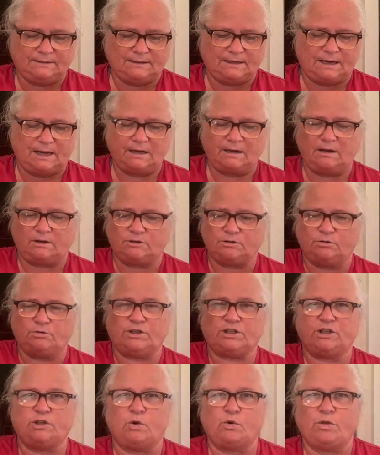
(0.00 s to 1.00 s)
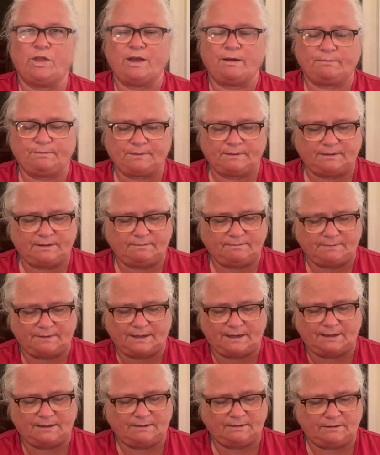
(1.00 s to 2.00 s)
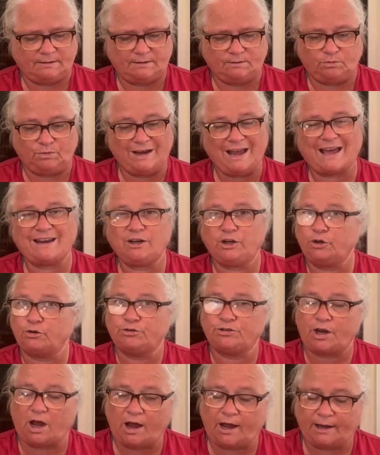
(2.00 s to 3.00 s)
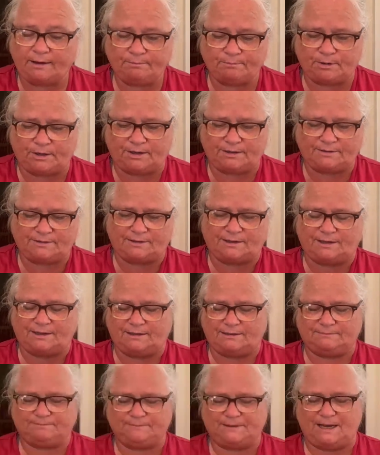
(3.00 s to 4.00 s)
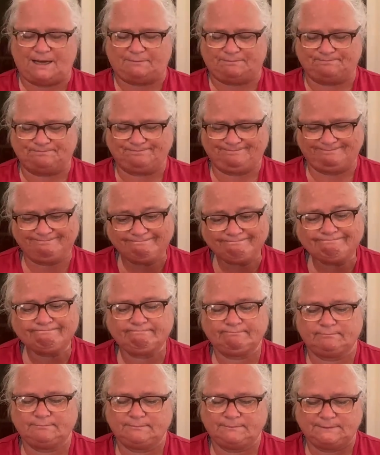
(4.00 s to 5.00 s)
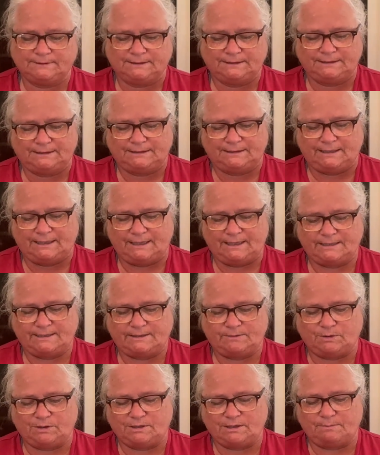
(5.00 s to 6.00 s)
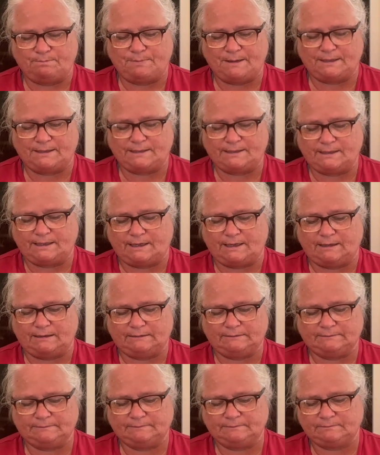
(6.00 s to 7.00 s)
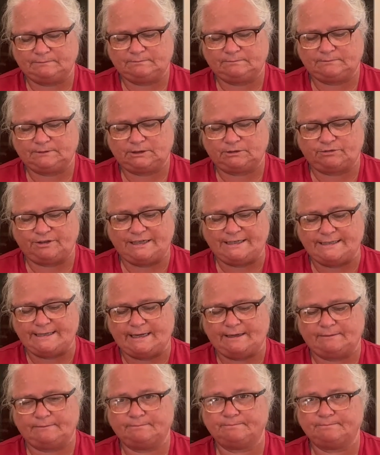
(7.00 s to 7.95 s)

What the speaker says: I got to know them, and we had a good time, but yeah, it was a bit crazy.